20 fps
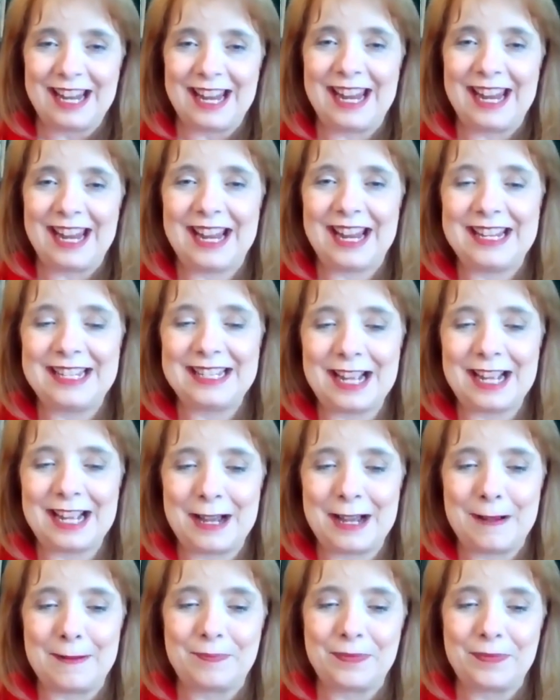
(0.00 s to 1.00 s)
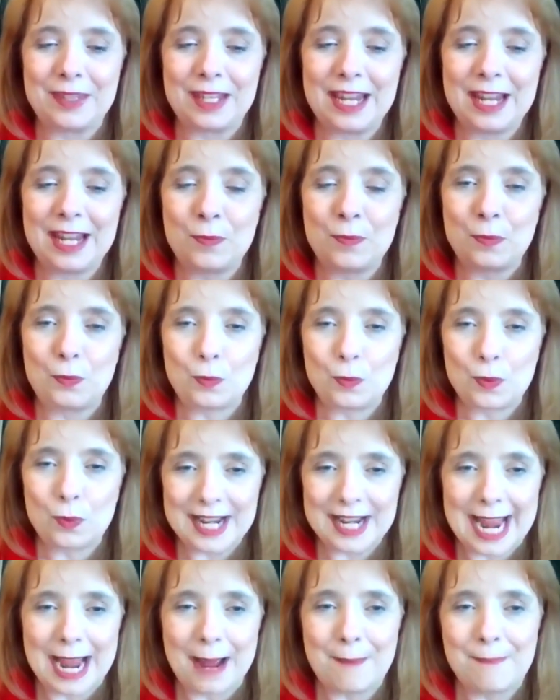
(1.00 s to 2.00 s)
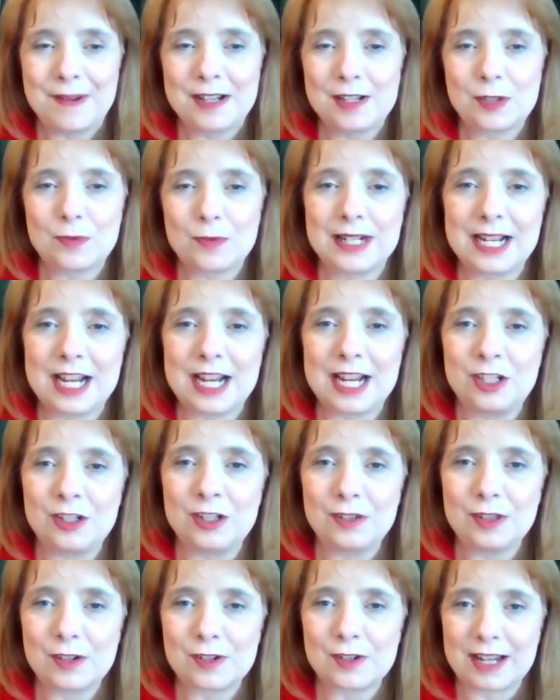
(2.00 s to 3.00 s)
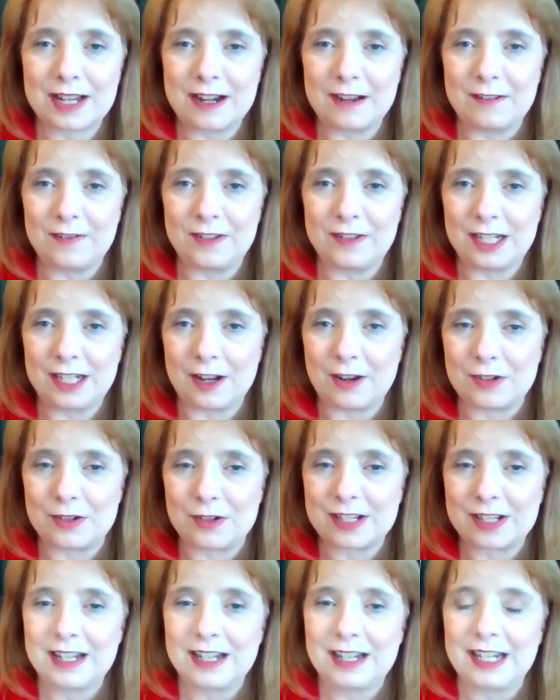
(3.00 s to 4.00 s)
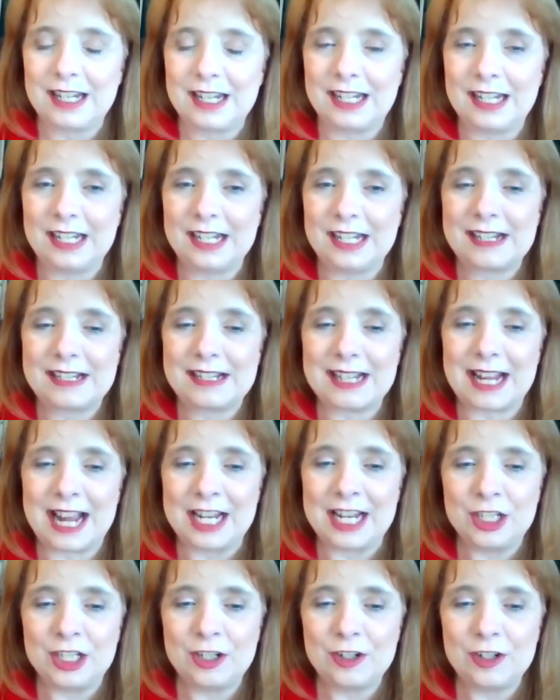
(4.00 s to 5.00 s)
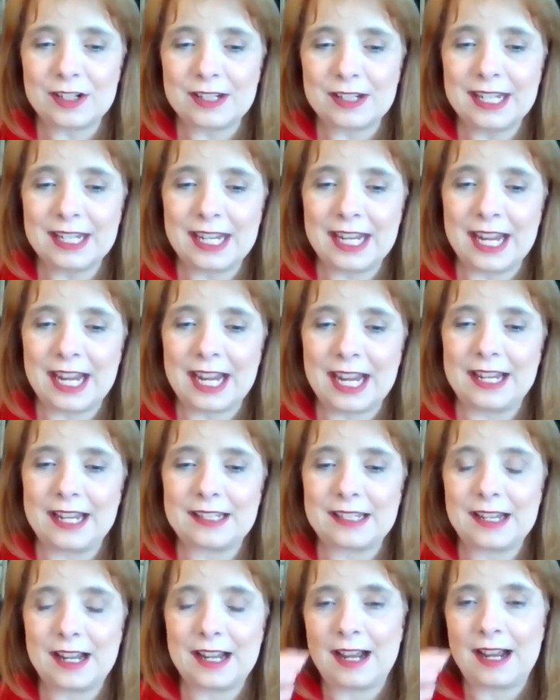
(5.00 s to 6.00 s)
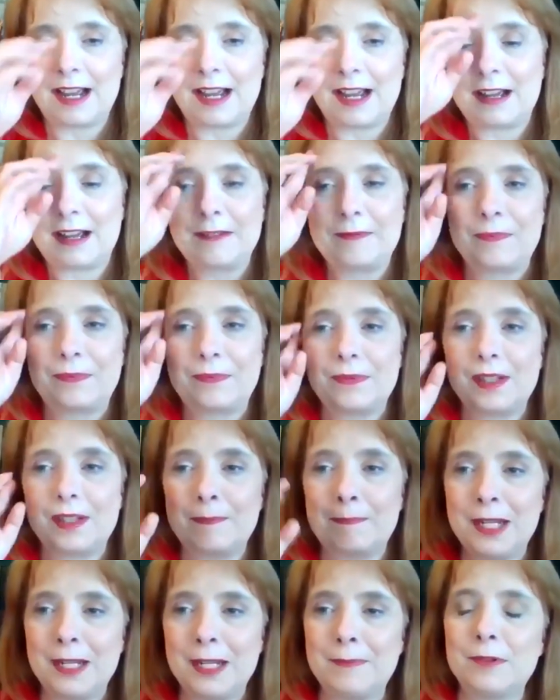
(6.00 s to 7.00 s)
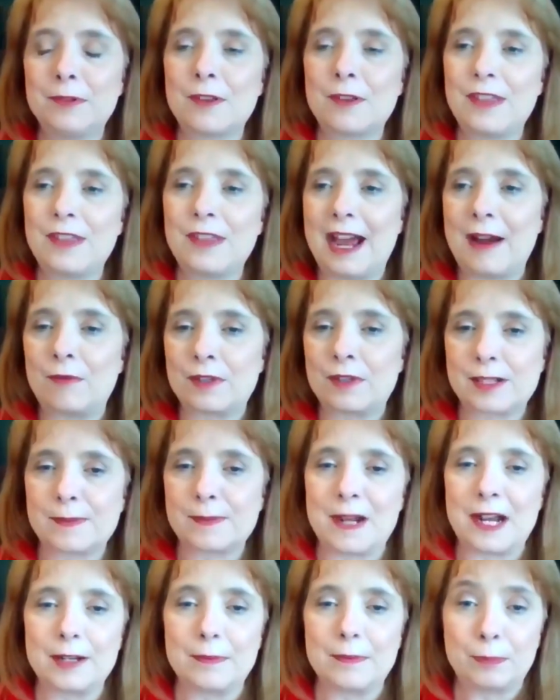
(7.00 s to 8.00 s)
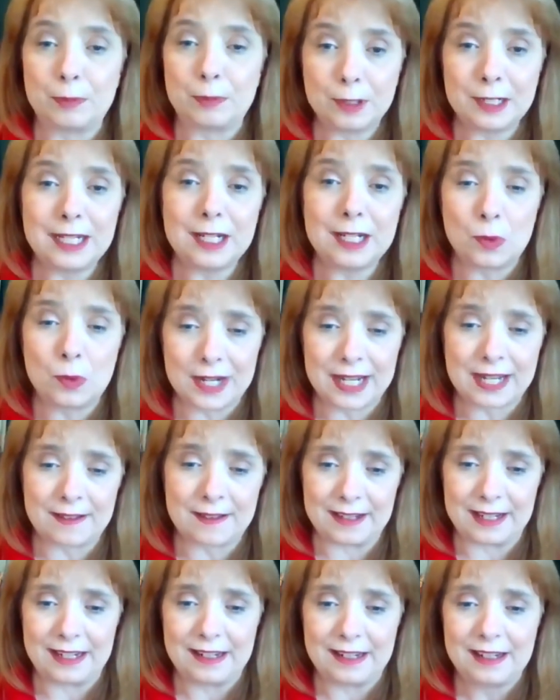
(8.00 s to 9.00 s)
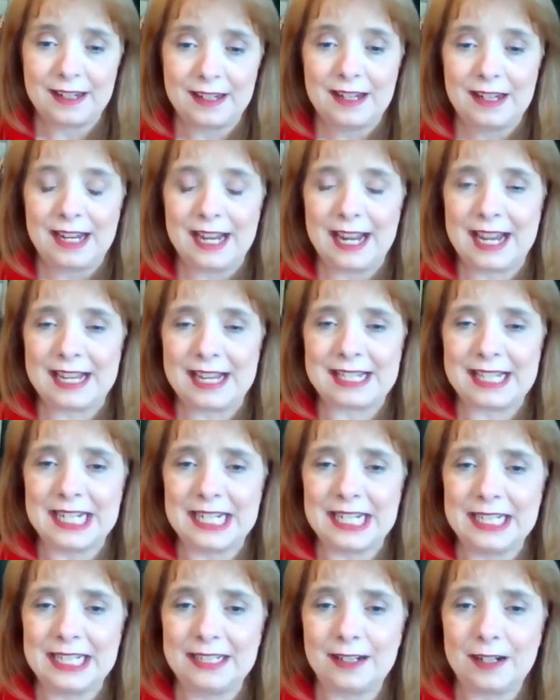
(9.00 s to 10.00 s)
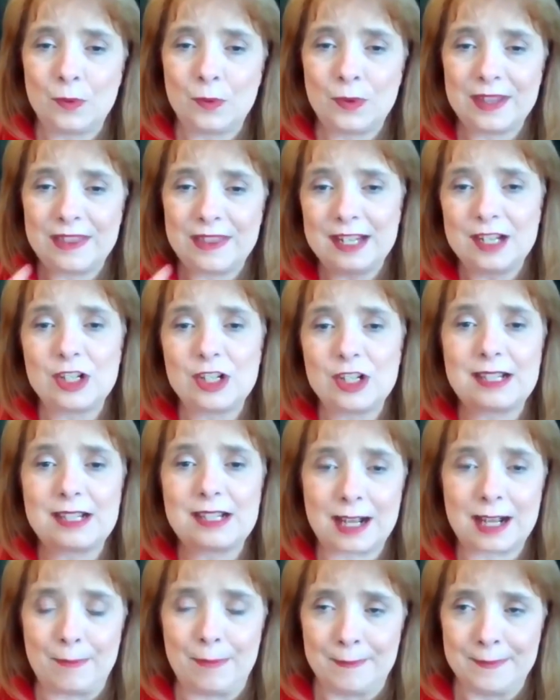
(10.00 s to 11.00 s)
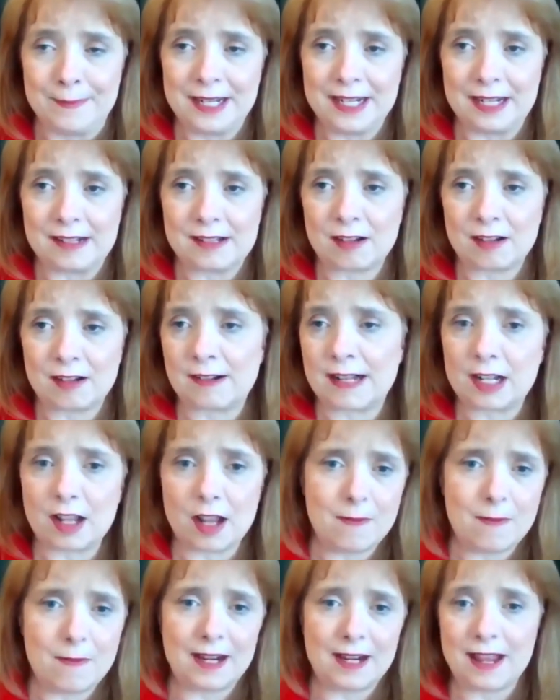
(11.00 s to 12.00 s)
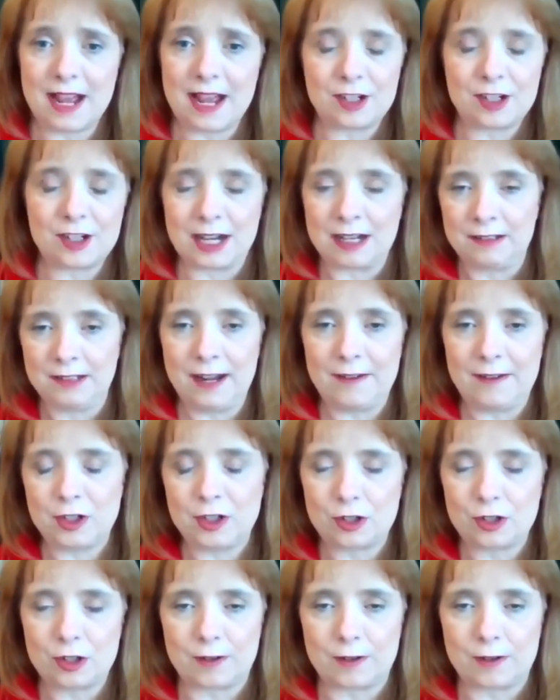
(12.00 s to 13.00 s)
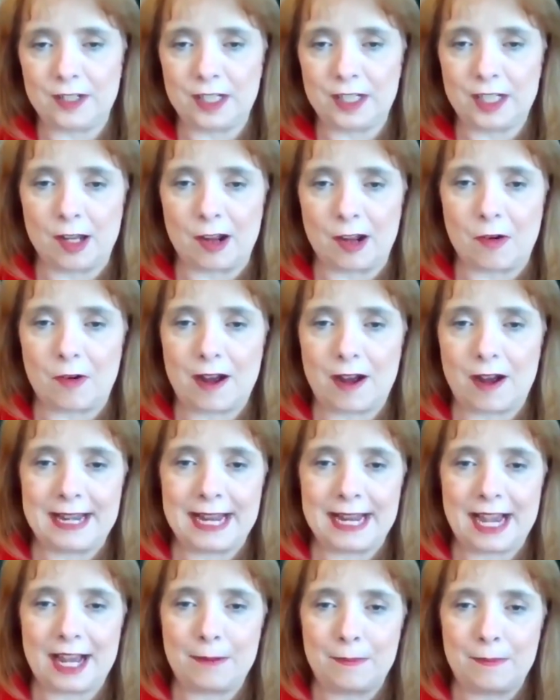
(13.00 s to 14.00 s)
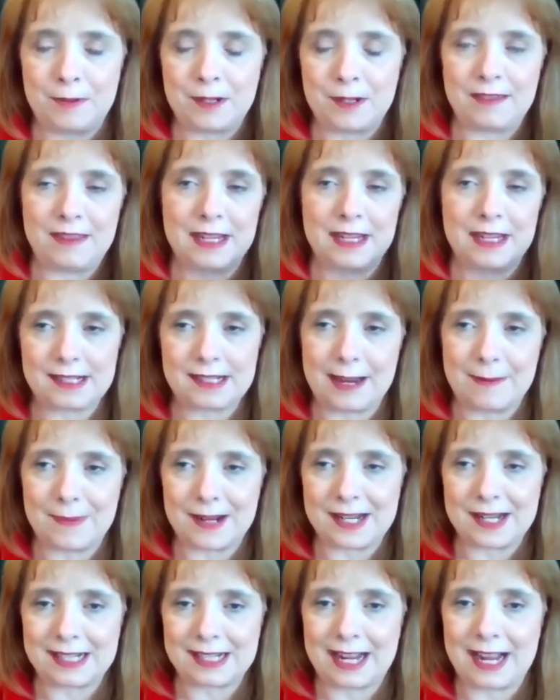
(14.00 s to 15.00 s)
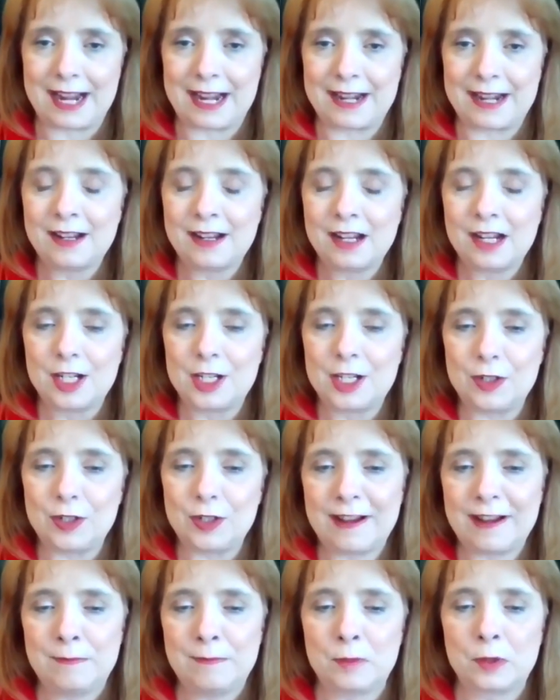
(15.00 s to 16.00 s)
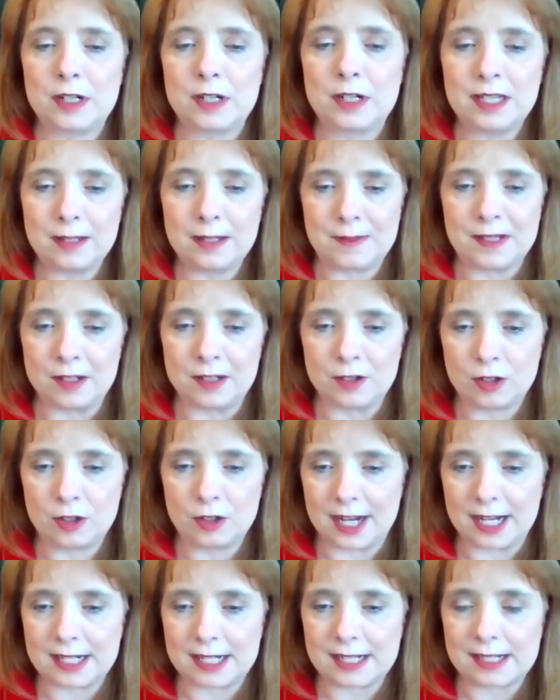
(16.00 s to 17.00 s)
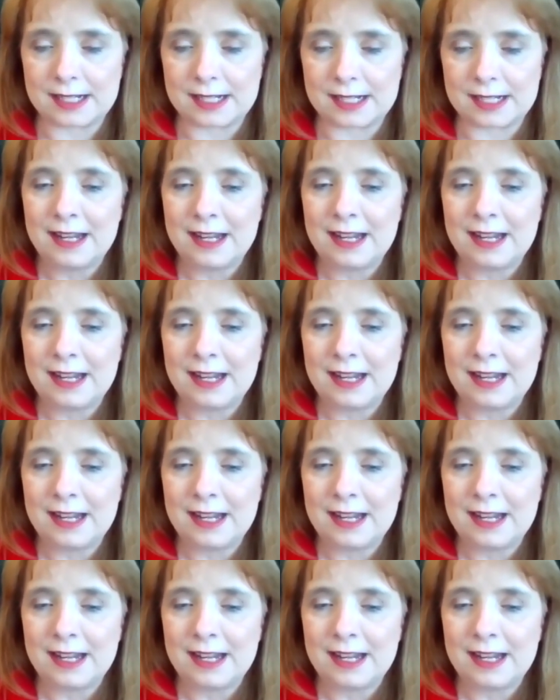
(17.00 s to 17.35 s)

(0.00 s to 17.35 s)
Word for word: And um, and what happens when I do those kind of videos is I usually get uh, people that respond pretty quickly, as in within just a couple minutes, they're like, oh my gosh, I loved your short video on how to put things side by side. Do you have more tips and tricks?